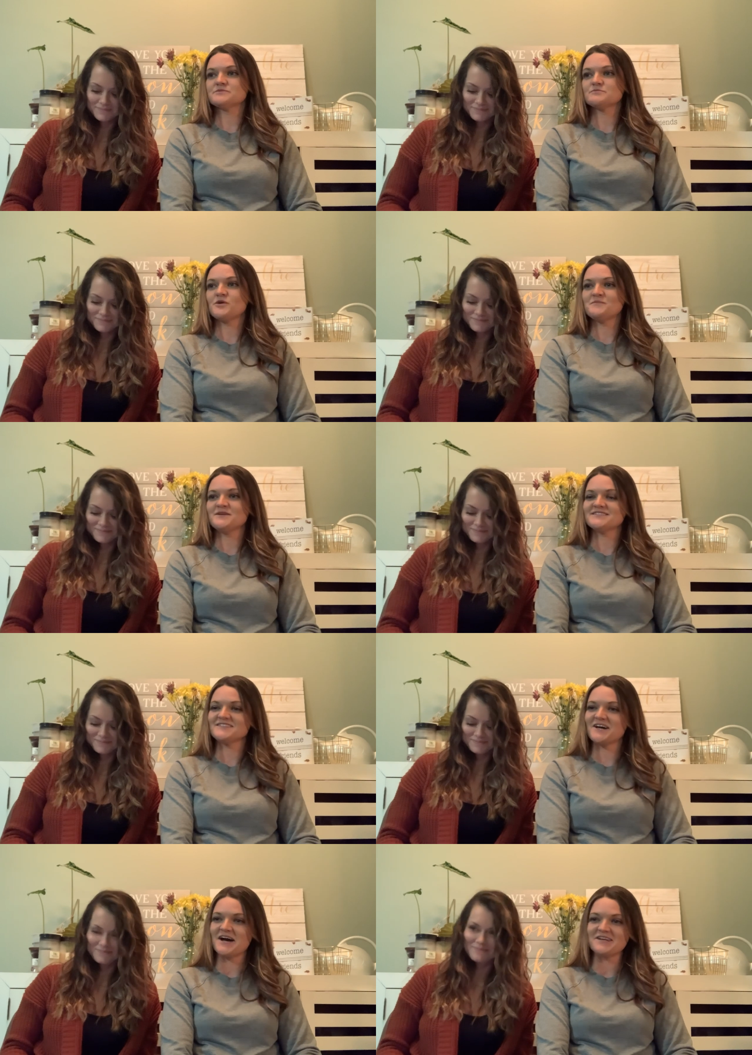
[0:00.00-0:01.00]
Speaker 1: small pieces
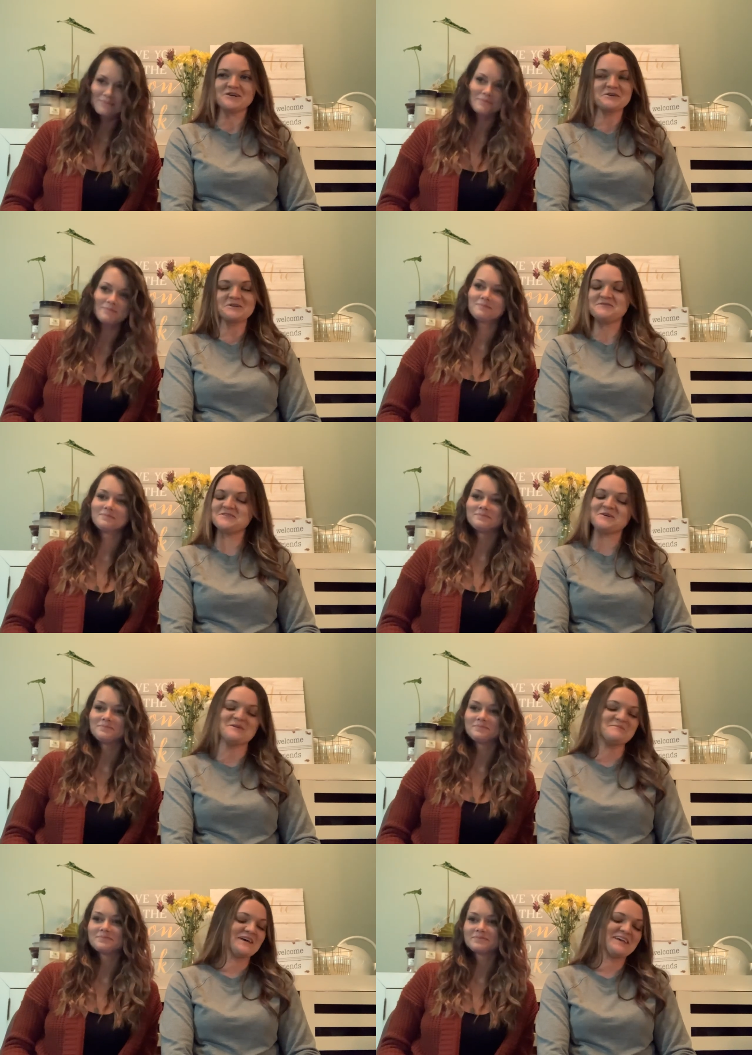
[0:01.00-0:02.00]
of hot dog. You know,
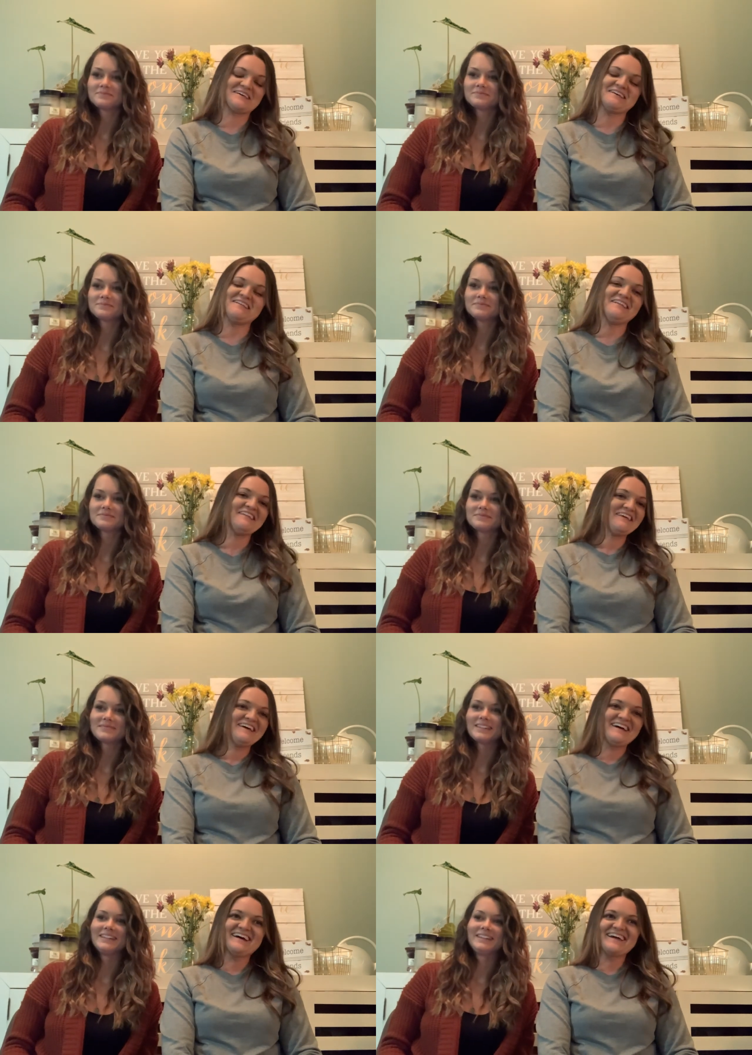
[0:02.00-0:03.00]
I'm like,
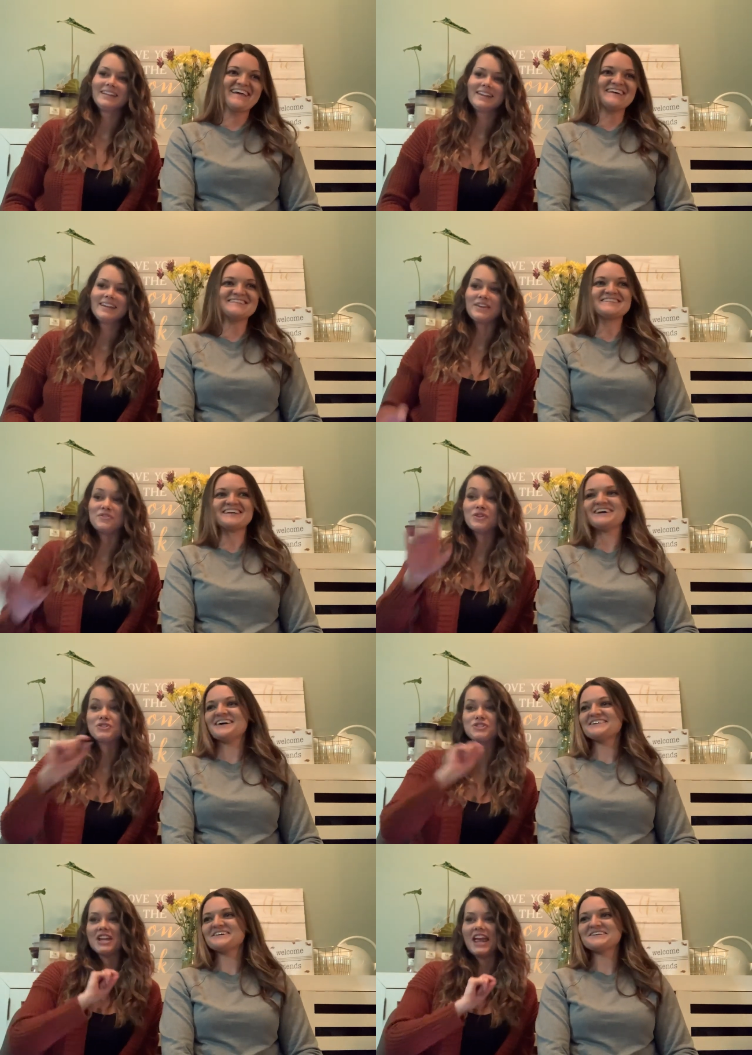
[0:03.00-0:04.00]
against even
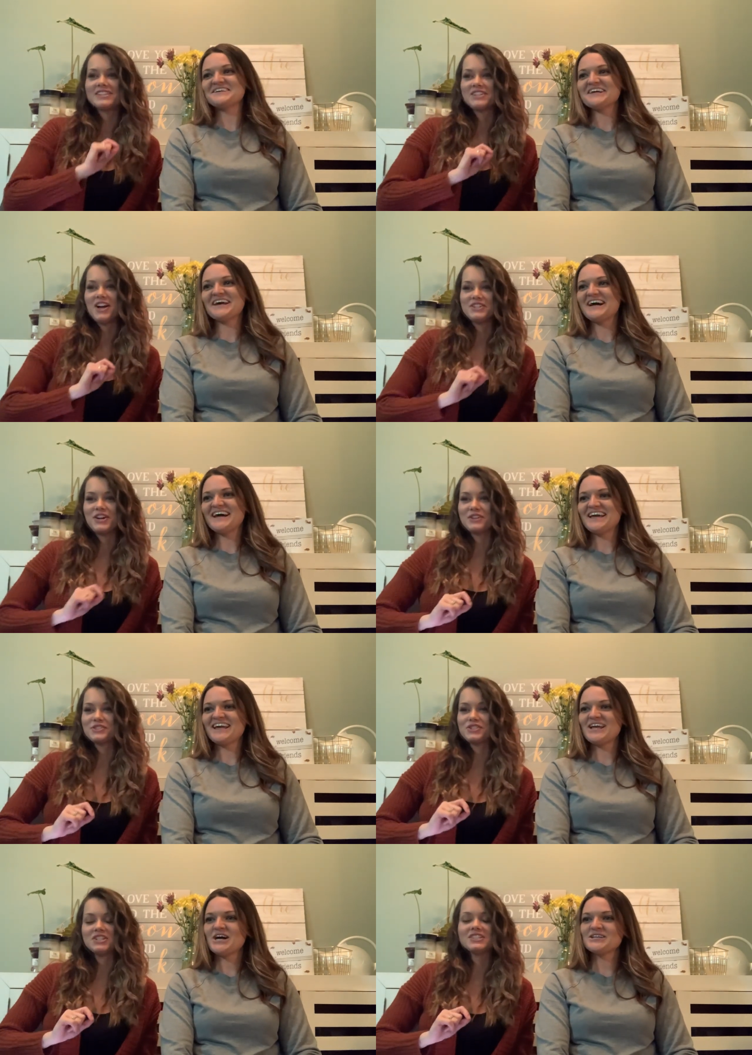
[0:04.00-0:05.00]
though she dog. hates hot
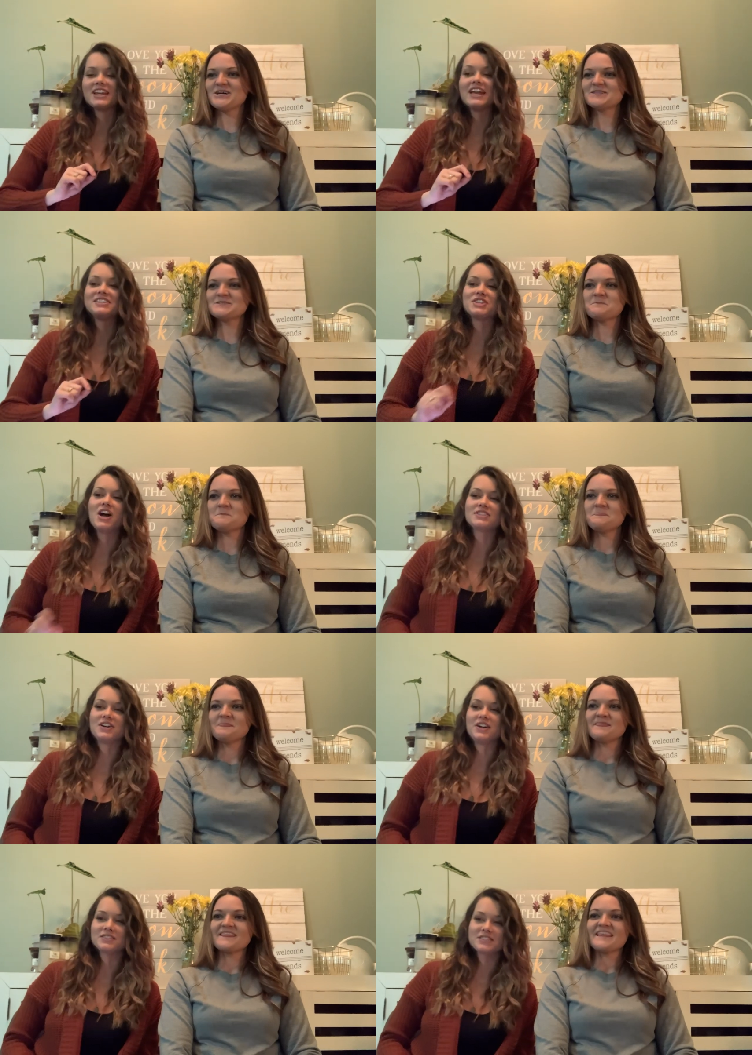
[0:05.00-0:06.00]
dogs. Hot she's dogs. against
Speaker 2: hot
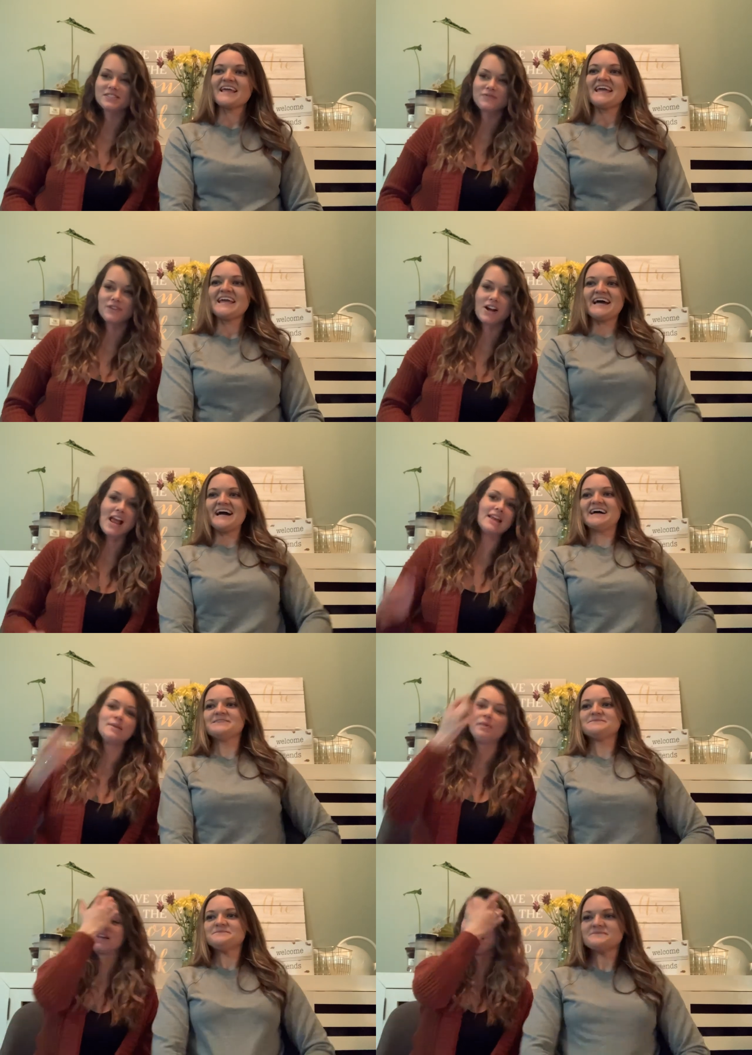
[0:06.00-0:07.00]
dogs for yeah.
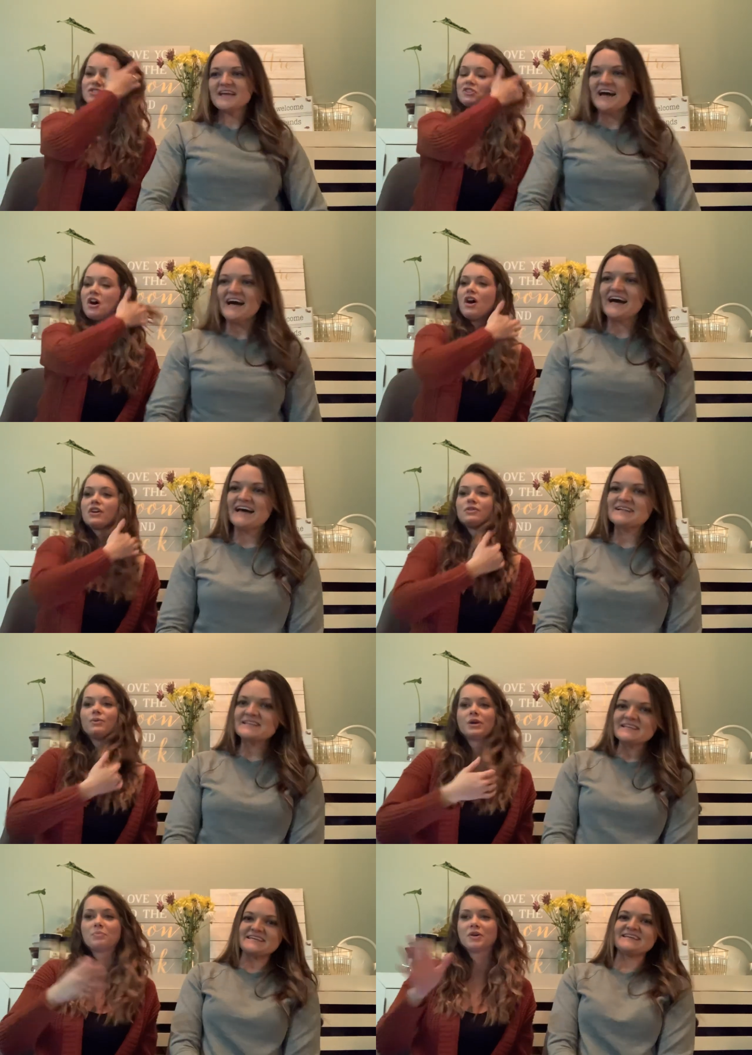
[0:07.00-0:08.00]
anybody, yeah. dog
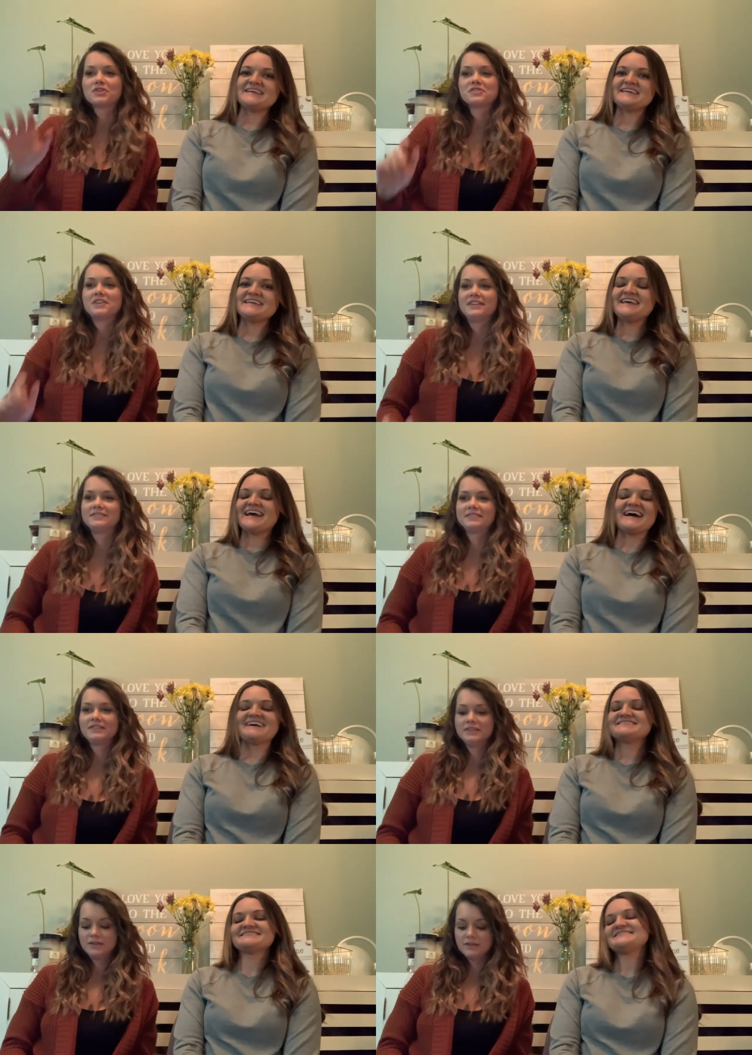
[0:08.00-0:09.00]
or person.
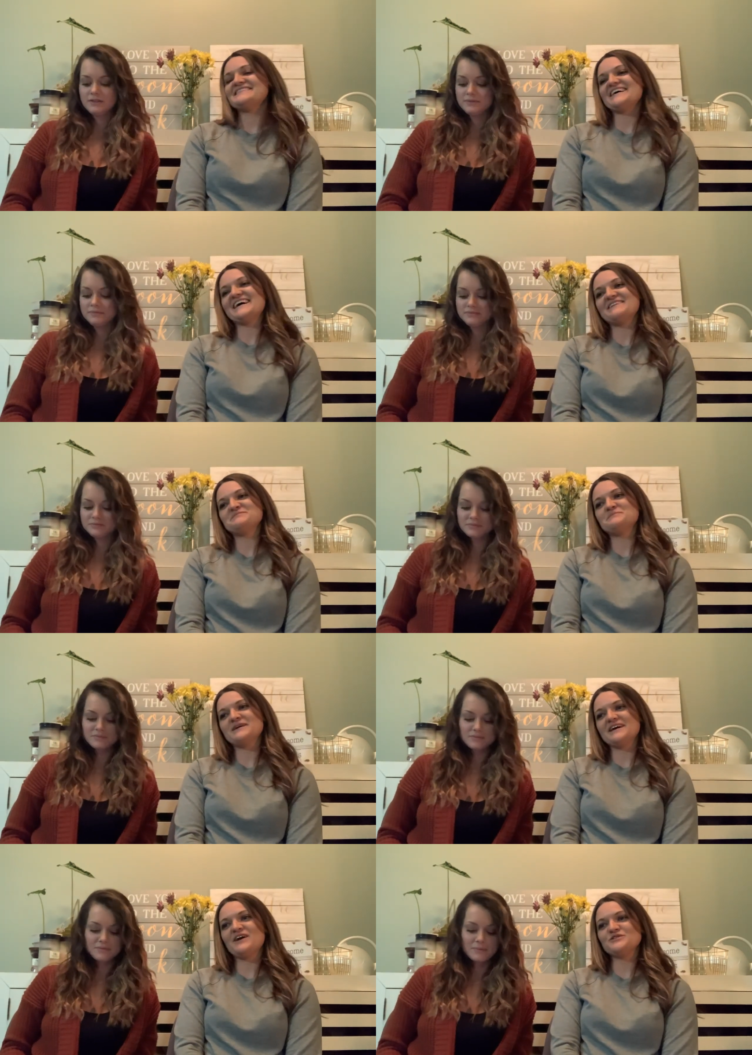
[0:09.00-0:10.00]
Yeah,
Speaker 1: yeah,
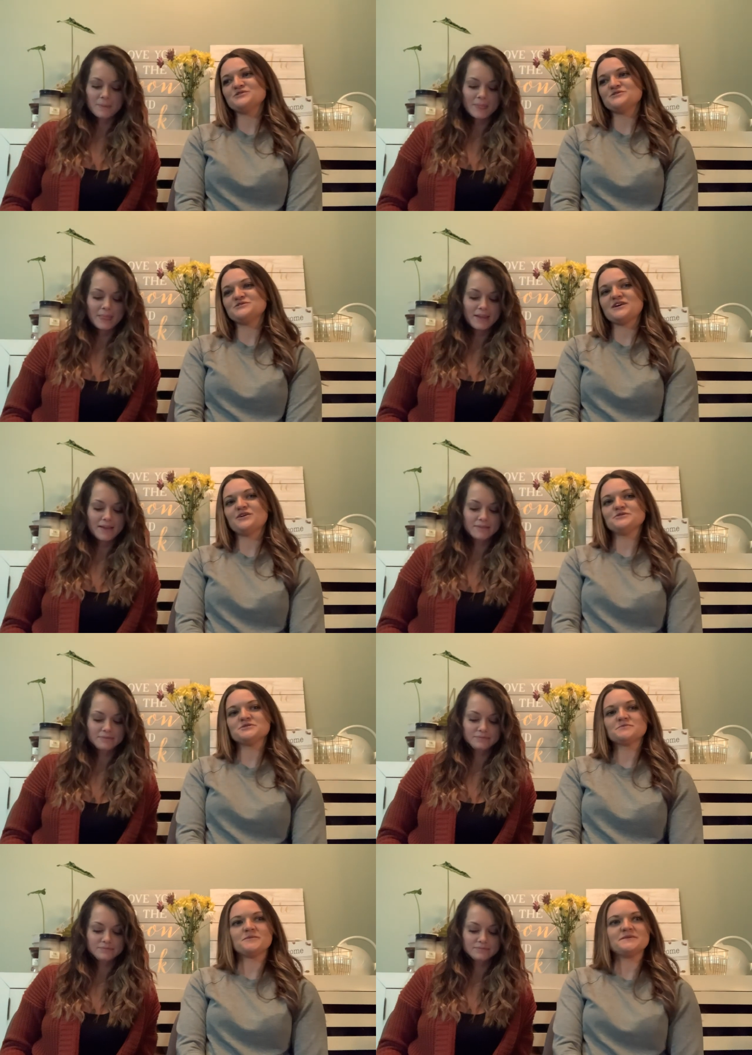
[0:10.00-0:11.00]
but I'll use I'll
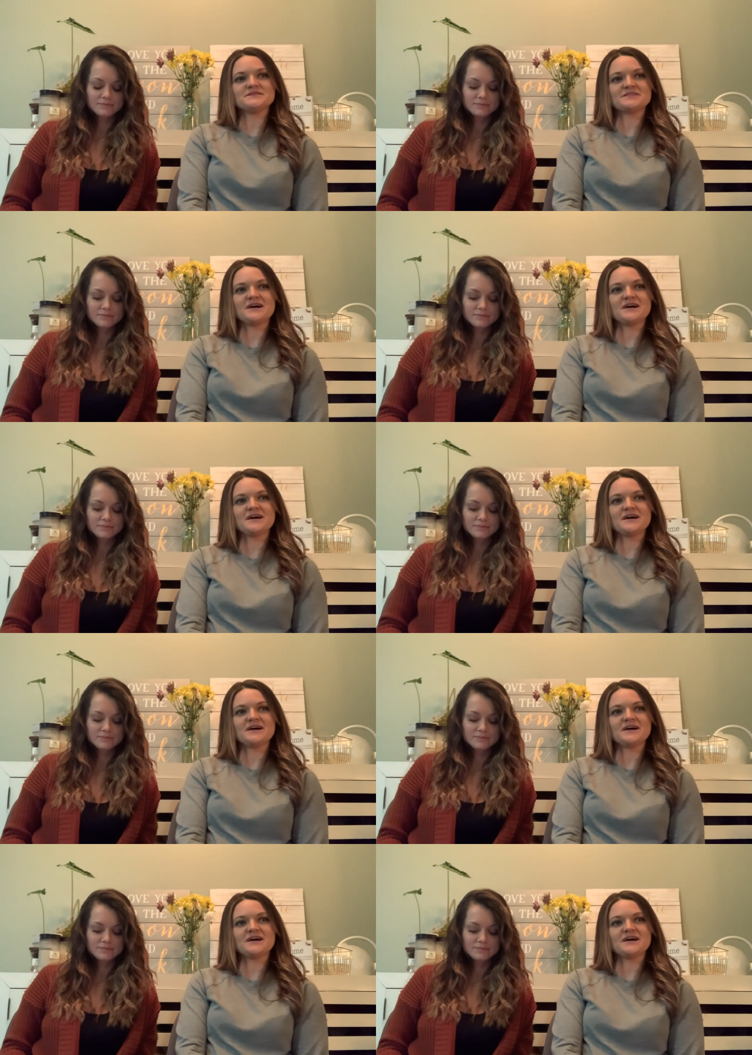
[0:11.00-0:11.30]
use small pieces of